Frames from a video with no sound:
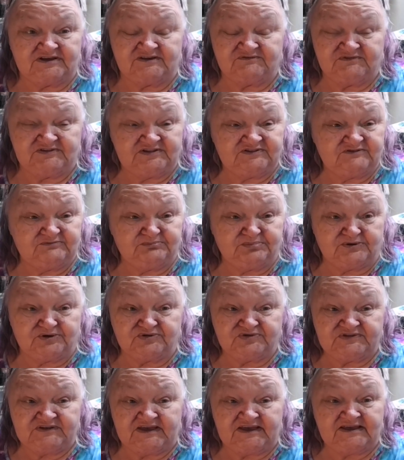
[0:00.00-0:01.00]
If it's a
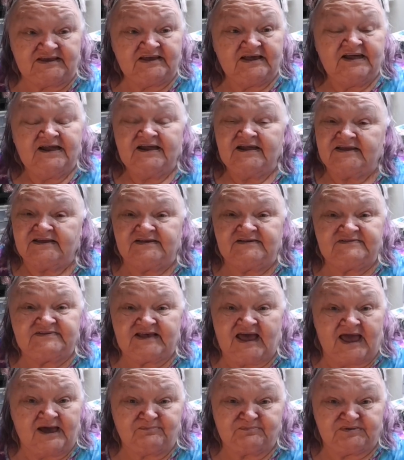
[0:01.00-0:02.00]
birthday, he's
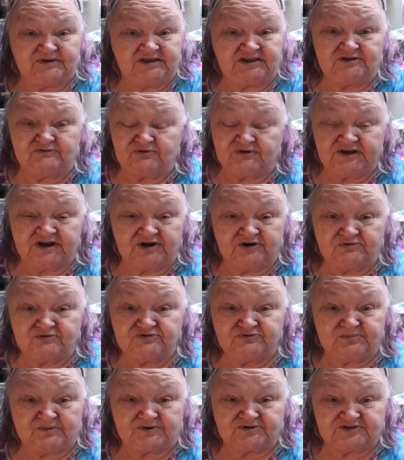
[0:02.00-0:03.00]
happy. He don't care
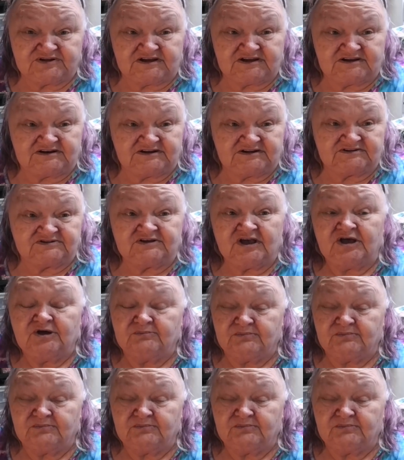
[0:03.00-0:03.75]
whose birthday it is.